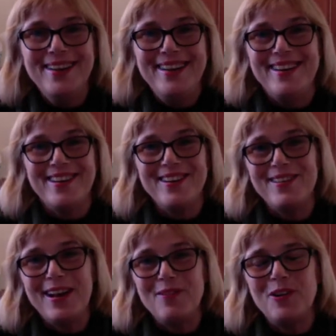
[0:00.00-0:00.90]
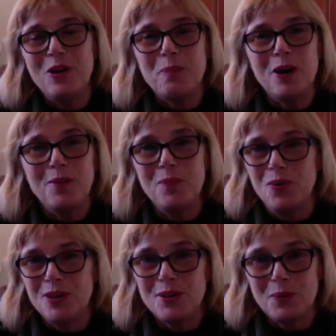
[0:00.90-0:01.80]
You know, you would have no problem
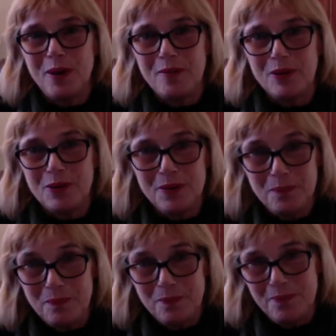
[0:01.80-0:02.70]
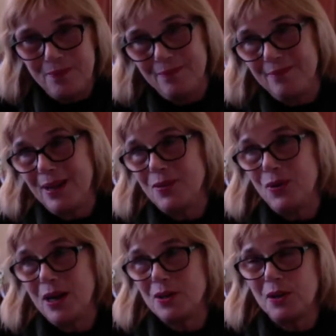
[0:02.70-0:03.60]
whatsoever
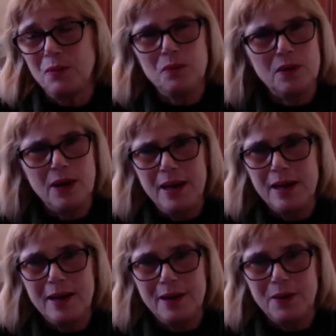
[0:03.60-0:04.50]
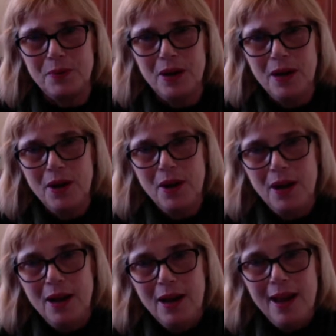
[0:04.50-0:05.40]
attracting any kind
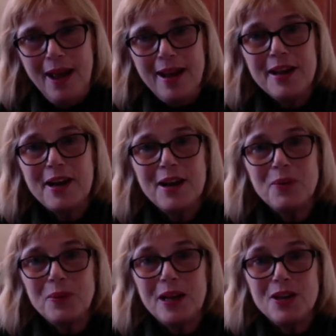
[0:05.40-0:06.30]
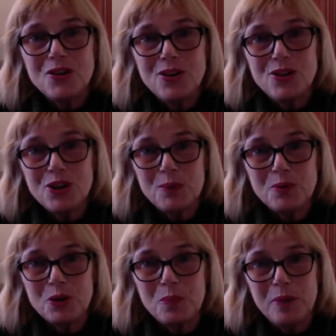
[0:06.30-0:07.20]
of
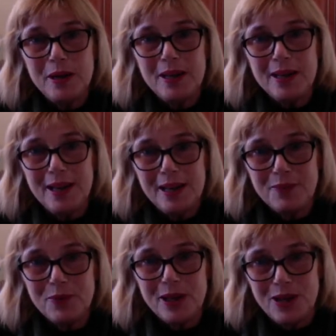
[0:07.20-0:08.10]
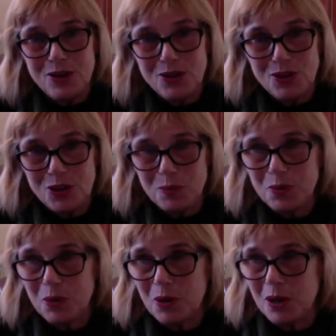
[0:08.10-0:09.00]
relationships, or being in relationships,
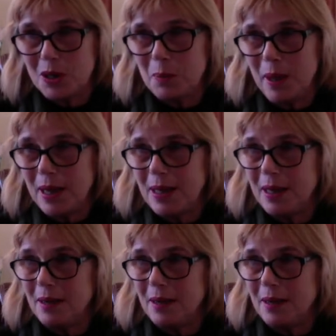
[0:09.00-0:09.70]
or expanding.